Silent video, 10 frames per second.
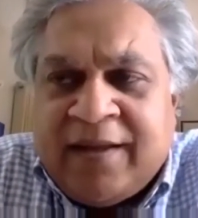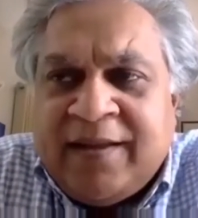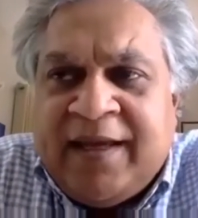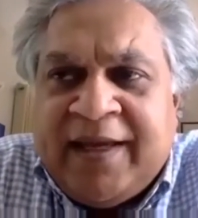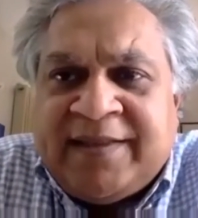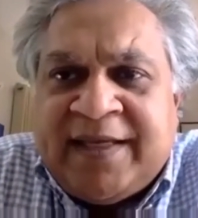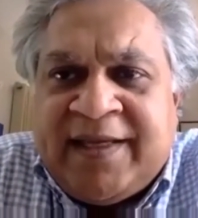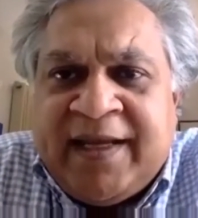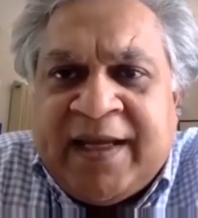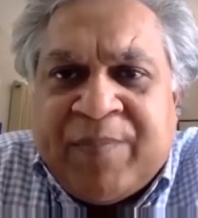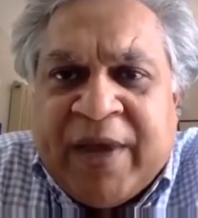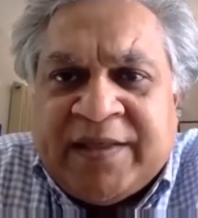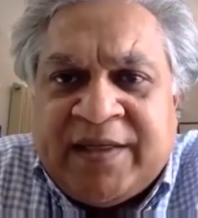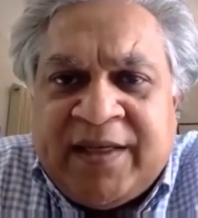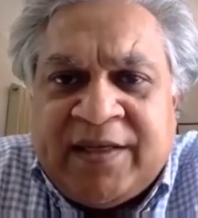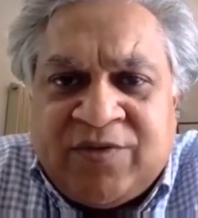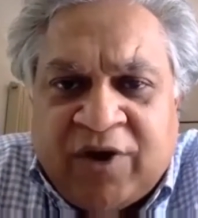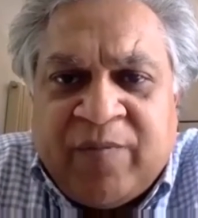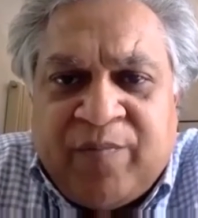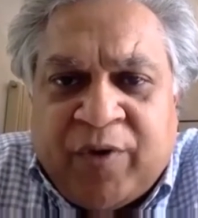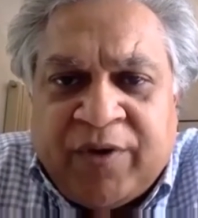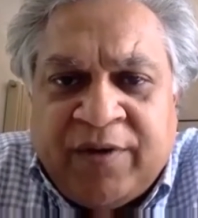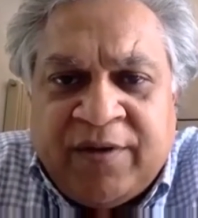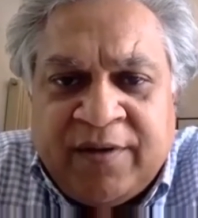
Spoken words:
the existing capacity is not important.